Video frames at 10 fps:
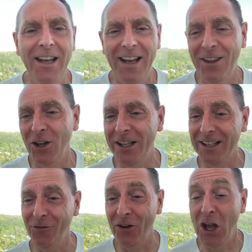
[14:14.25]
I thought
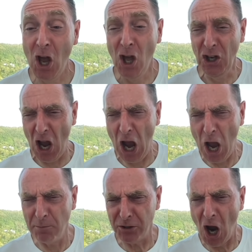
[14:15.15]
that's funny. The
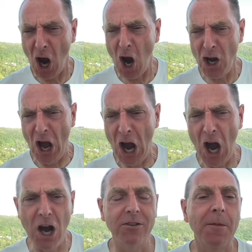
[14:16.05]
hamster, the
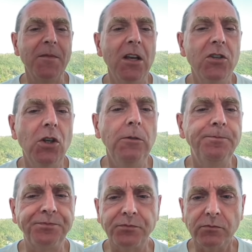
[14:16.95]
house.
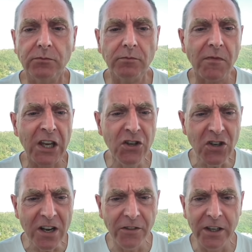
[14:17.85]
So here's
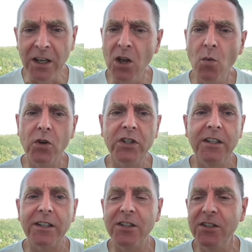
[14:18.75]
another thing. We're
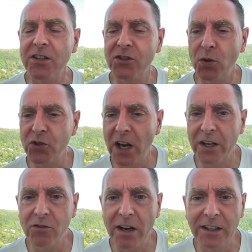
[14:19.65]
seeing that since this whole
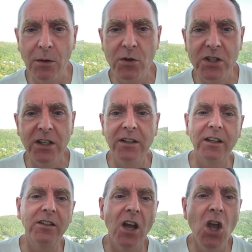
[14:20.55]
China crackdown, we're seeing
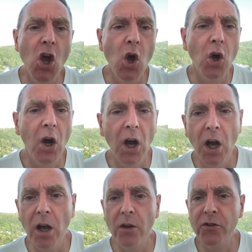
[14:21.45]
that
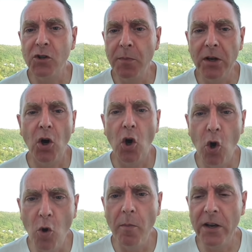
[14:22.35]
there's been a
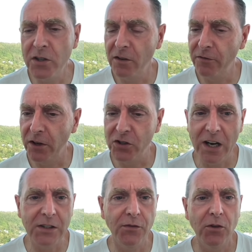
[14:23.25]
whole bunch of
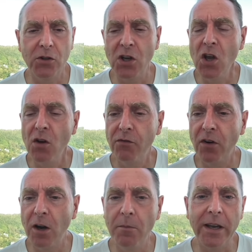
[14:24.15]
transfers
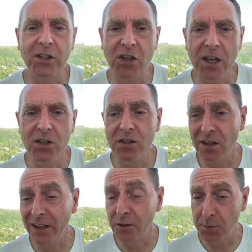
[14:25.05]
from exchanges,
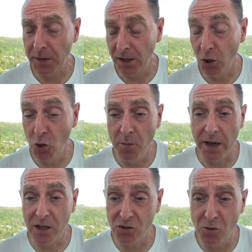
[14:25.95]
like especially Hubei,
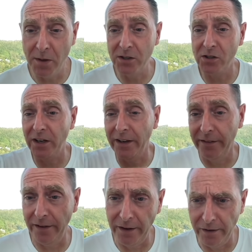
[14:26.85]
because Hubei just like,
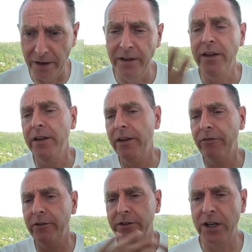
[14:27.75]
okay, if
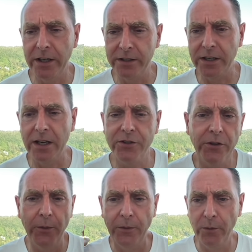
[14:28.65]
you're a Chinese
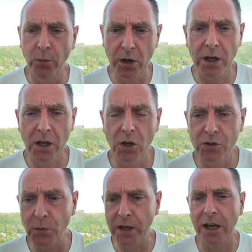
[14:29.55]
national, we got to close
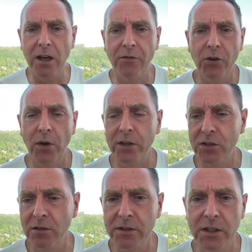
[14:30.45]
it. We can't offer you any
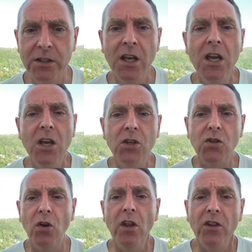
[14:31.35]
services.
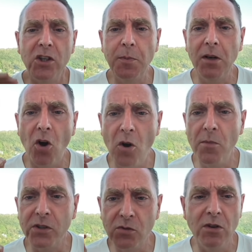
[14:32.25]
So there's been
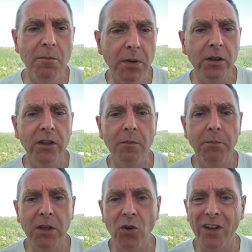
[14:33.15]
almost 3 billion in
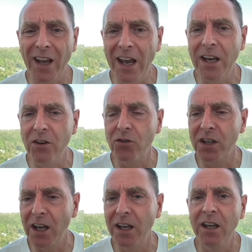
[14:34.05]
Bitcoin and
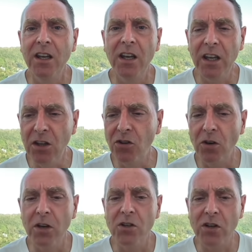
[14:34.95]
800K
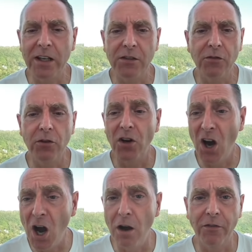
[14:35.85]
Ether transferred
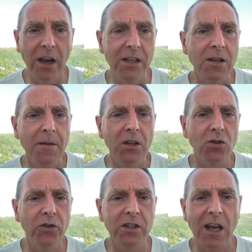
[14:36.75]
off, guys.
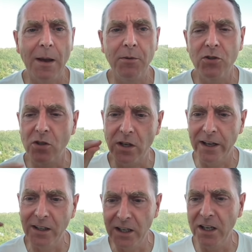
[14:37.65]
So this happened just
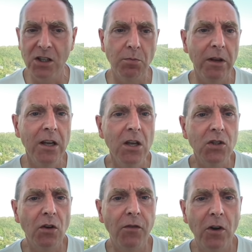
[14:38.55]
like lickety split.
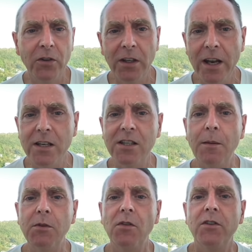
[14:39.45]
So following the latest
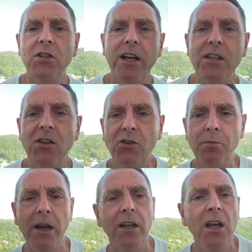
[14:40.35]
statements from the Chinese central
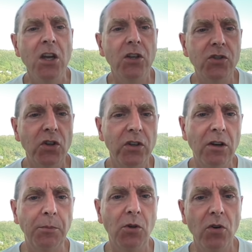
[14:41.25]
bank concerning
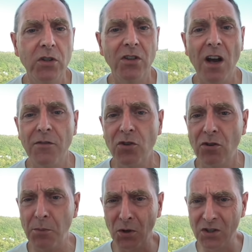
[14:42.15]
cryptocurrency and offshore
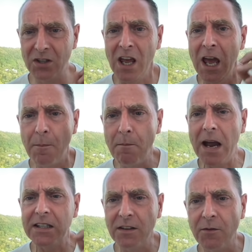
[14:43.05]
crypto exchange,
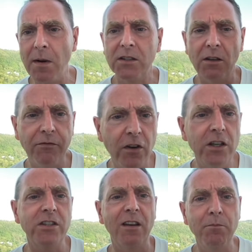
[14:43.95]
massive amounts of
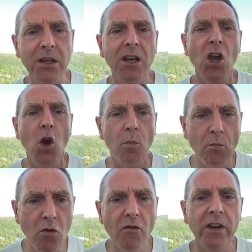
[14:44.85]
funds have been
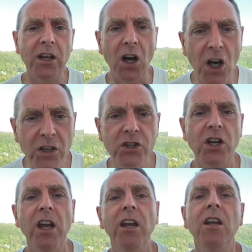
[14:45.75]
moving on
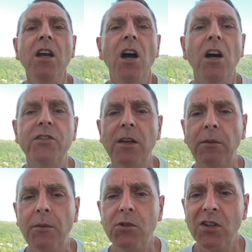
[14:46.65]
chain on
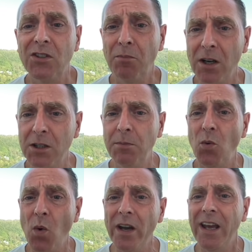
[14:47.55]
September 6th, approximately
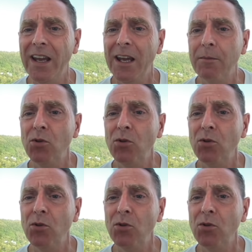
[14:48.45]
1 a.m.